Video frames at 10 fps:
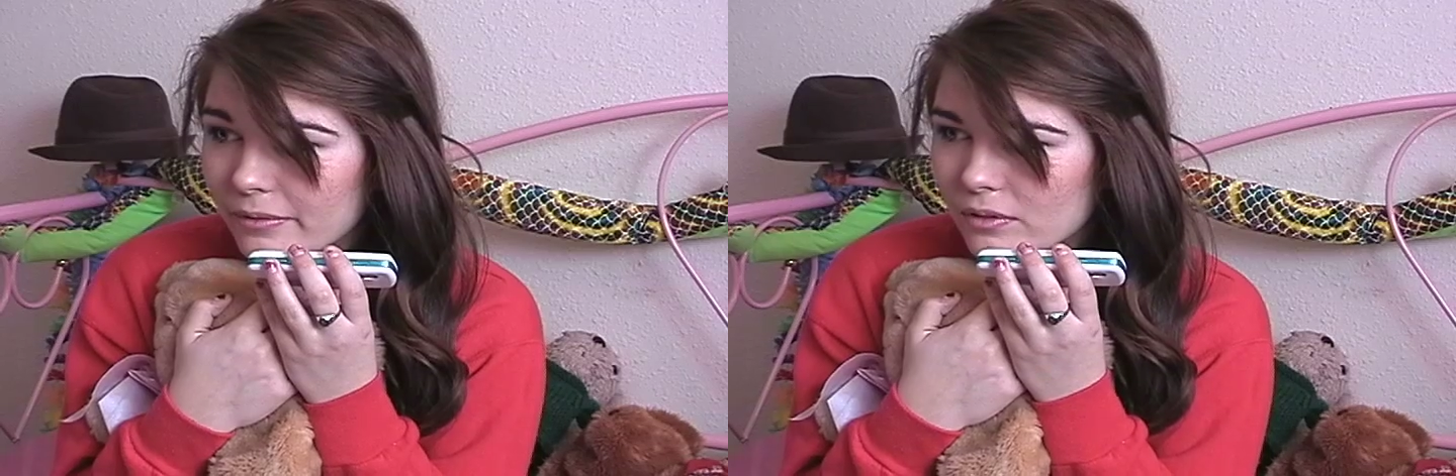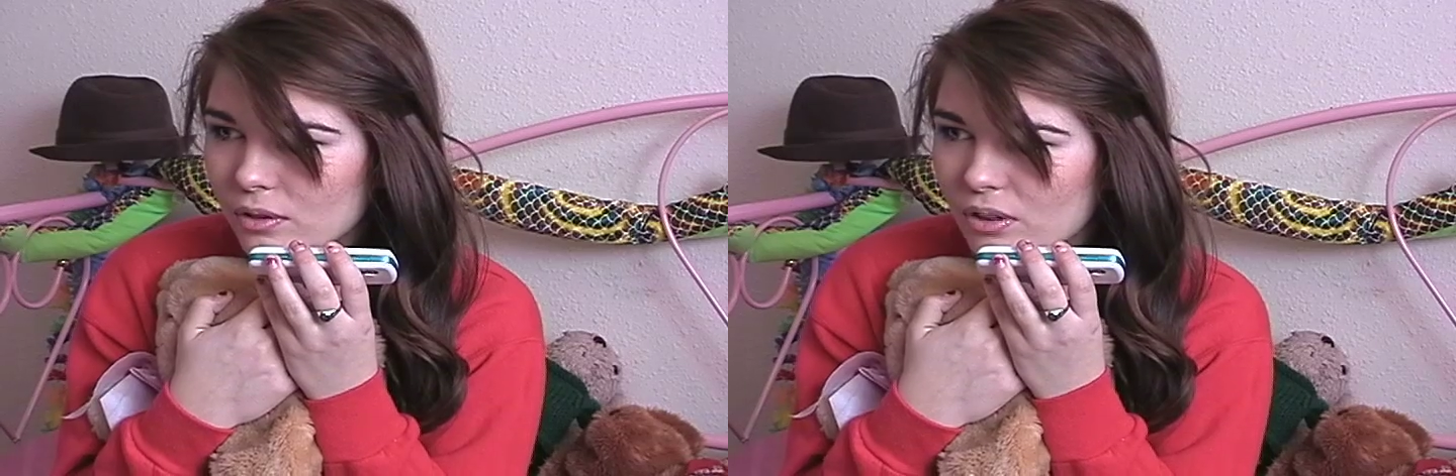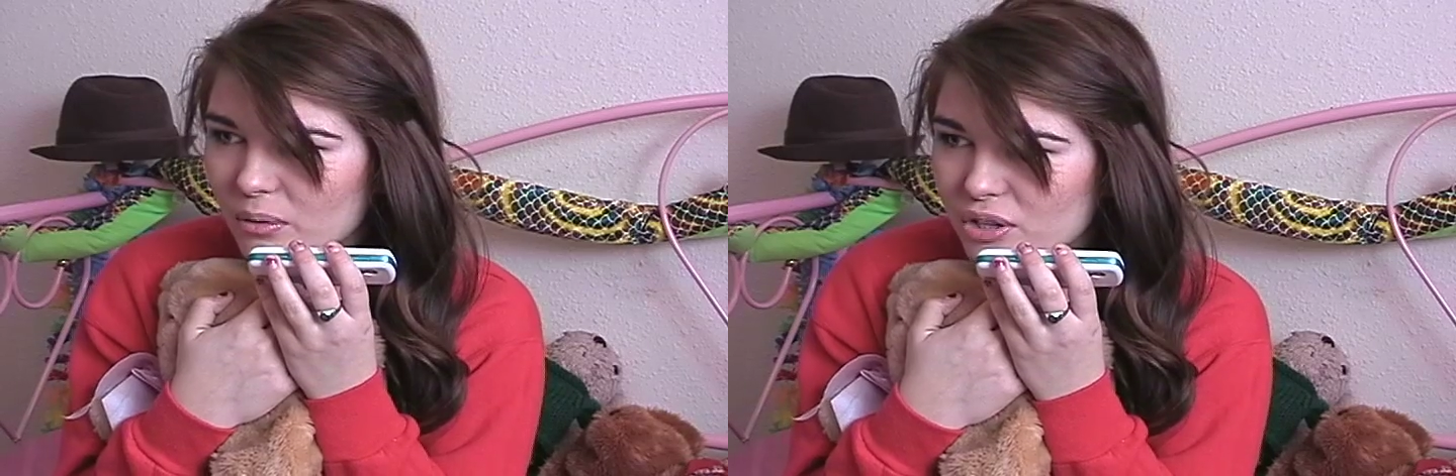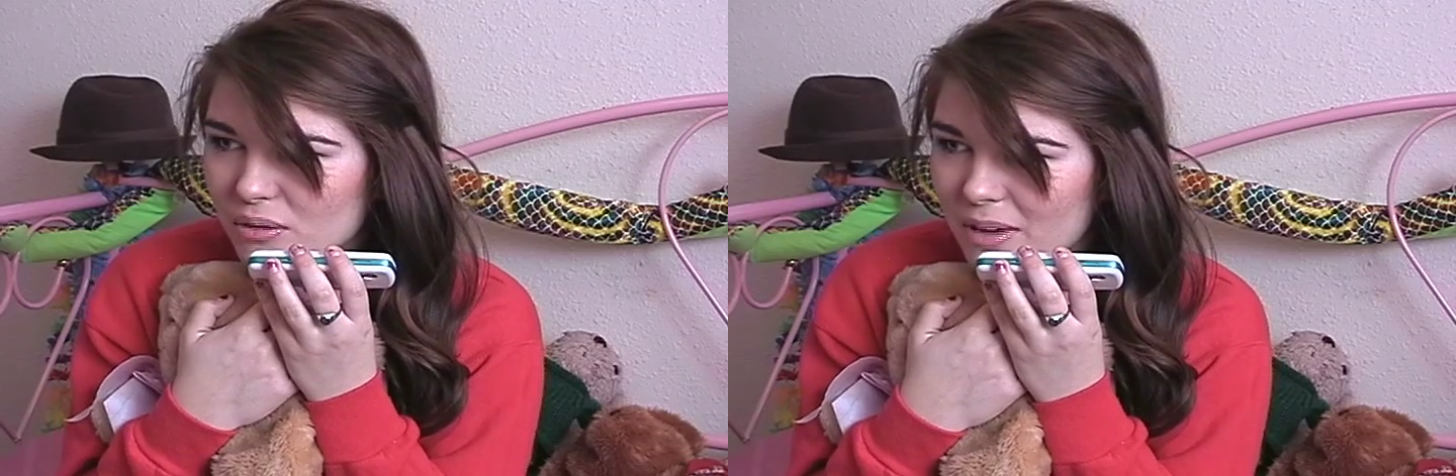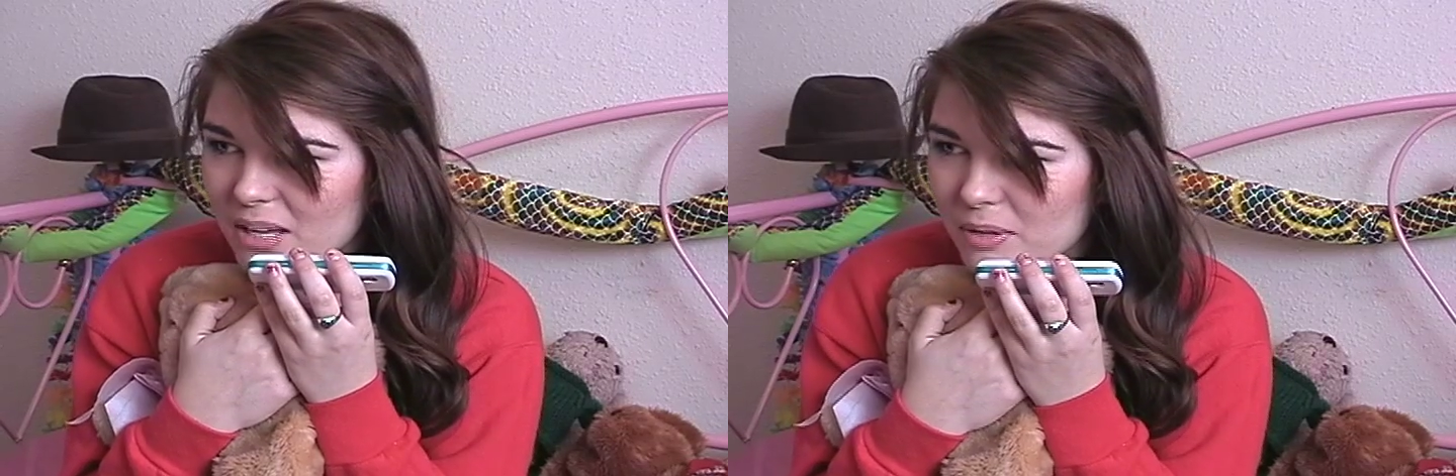Do you think we should
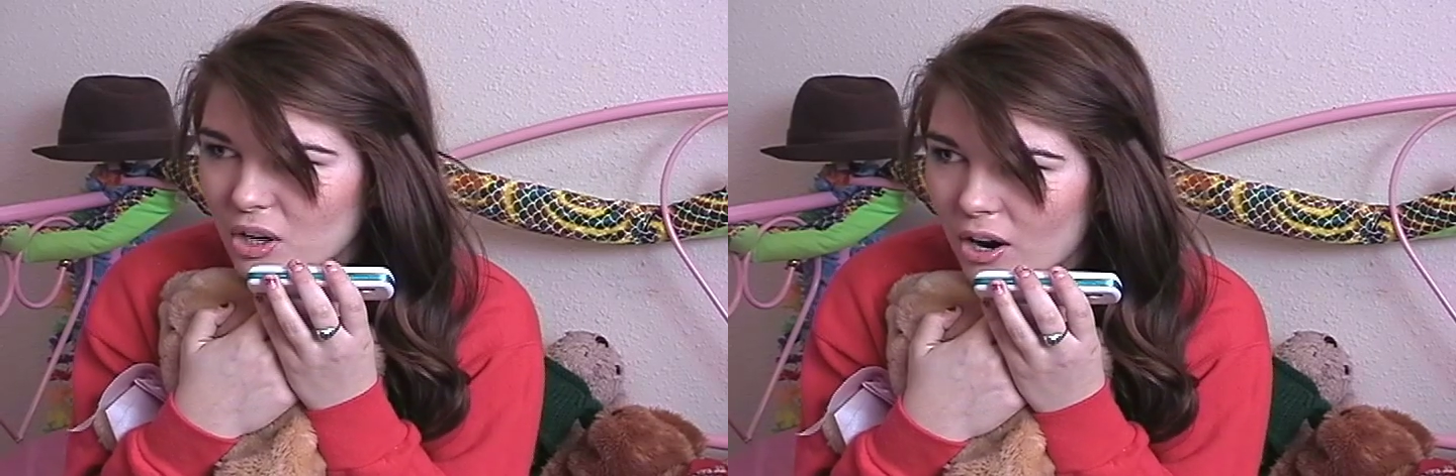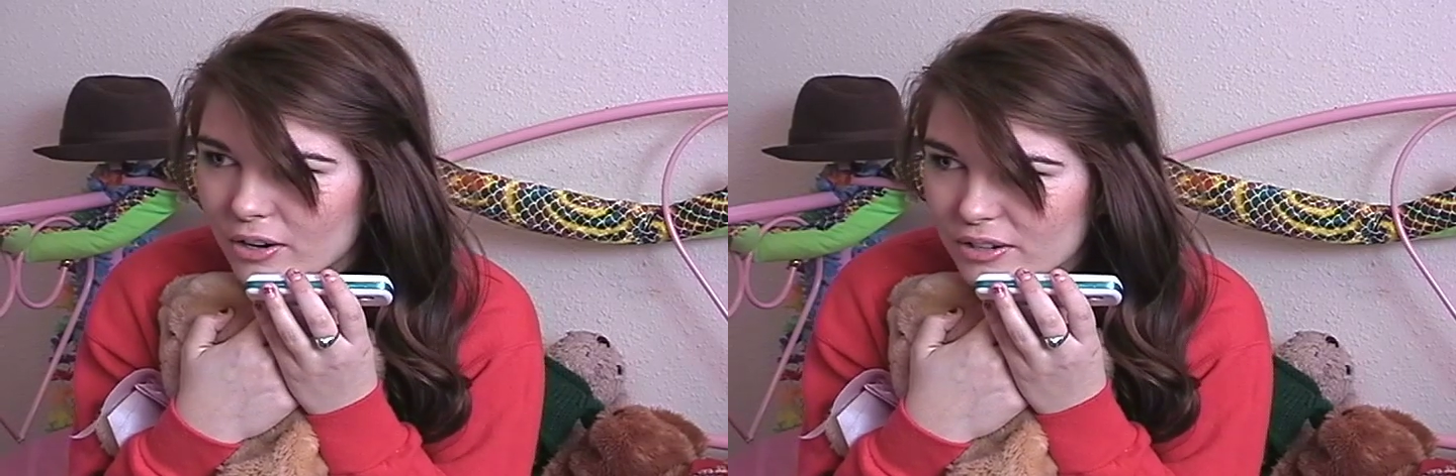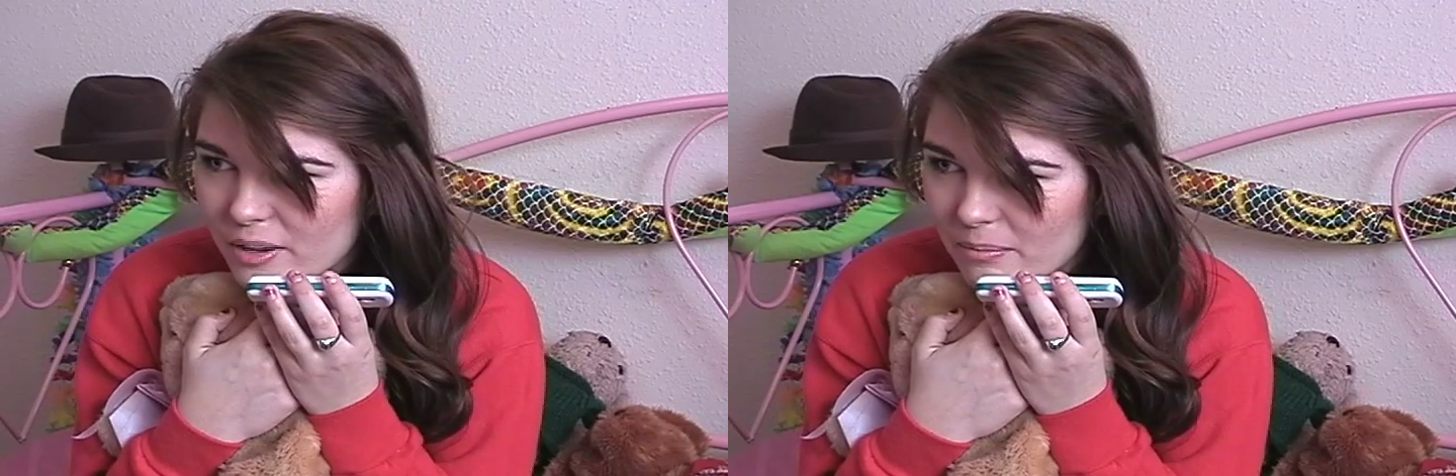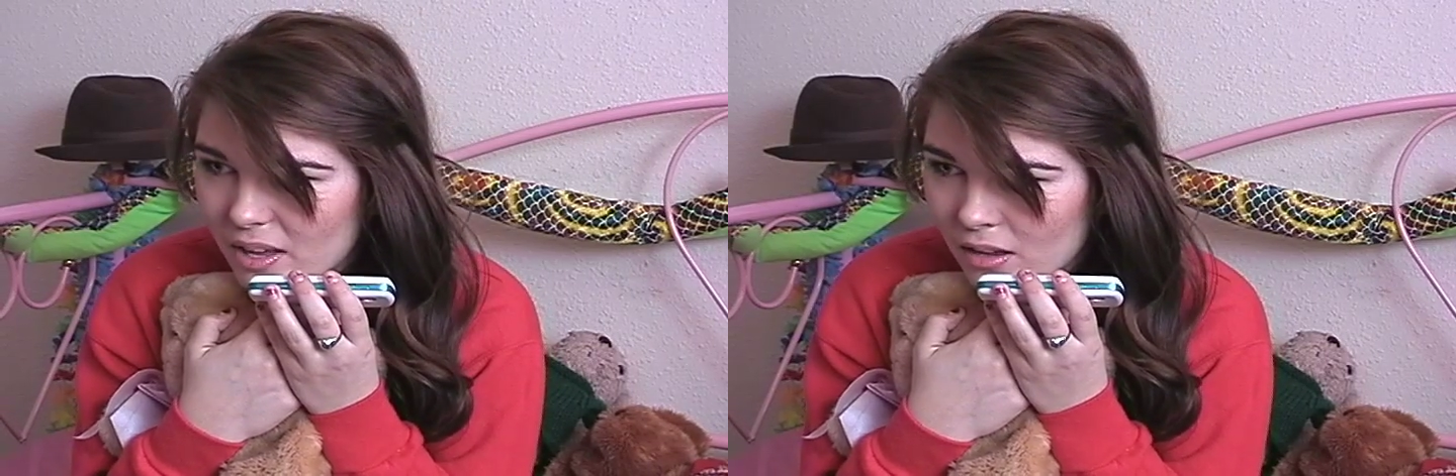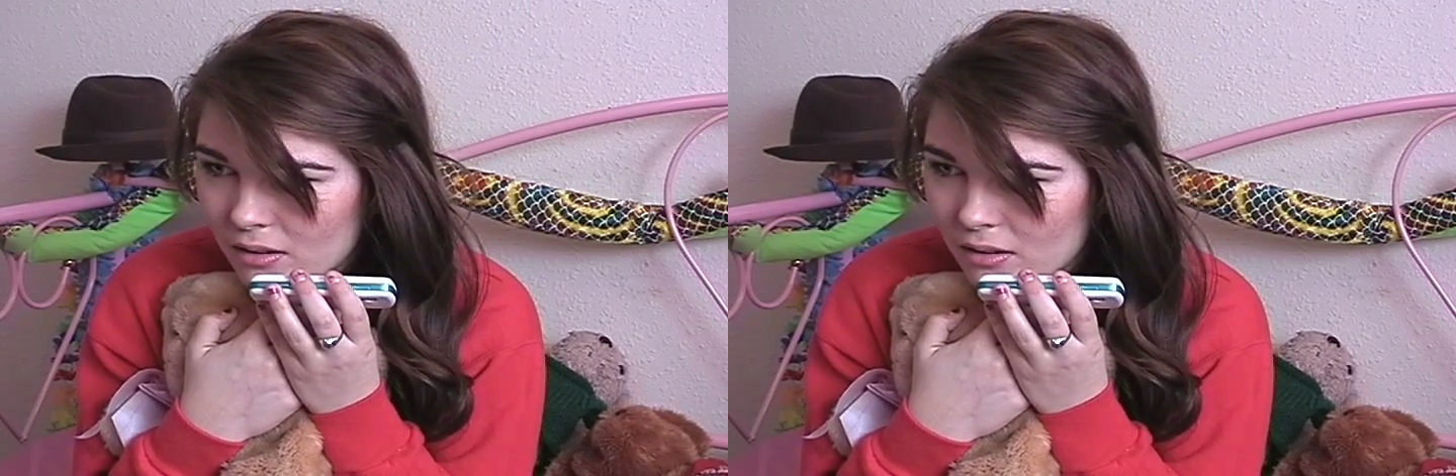make him a card or something?